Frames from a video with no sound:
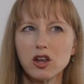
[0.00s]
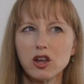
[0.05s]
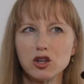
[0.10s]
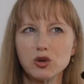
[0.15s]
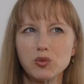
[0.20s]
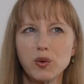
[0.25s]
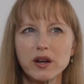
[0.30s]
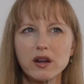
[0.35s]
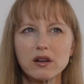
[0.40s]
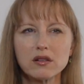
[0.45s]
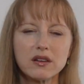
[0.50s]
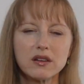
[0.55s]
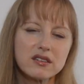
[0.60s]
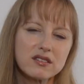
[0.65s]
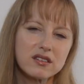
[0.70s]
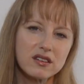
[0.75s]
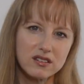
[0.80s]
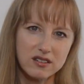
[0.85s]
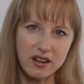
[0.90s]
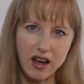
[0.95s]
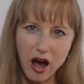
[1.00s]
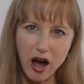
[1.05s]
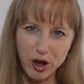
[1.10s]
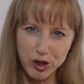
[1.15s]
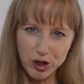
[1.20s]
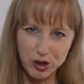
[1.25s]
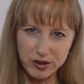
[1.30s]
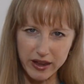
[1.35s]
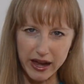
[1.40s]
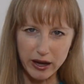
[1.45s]
you want to listen to
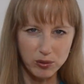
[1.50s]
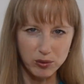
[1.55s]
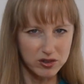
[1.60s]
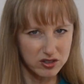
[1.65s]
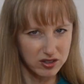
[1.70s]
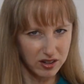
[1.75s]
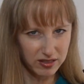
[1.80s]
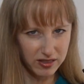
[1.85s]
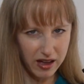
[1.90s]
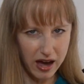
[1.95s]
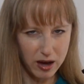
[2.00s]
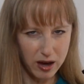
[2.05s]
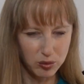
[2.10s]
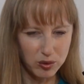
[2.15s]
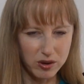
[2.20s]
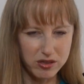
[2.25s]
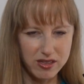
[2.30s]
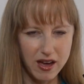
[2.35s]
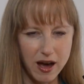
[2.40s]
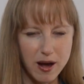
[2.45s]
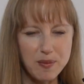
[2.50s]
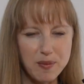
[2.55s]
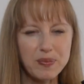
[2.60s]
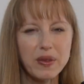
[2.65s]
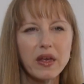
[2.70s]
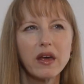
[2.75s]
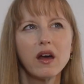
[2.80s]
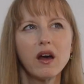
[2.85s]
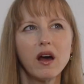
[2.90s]
how you're languaging that with them,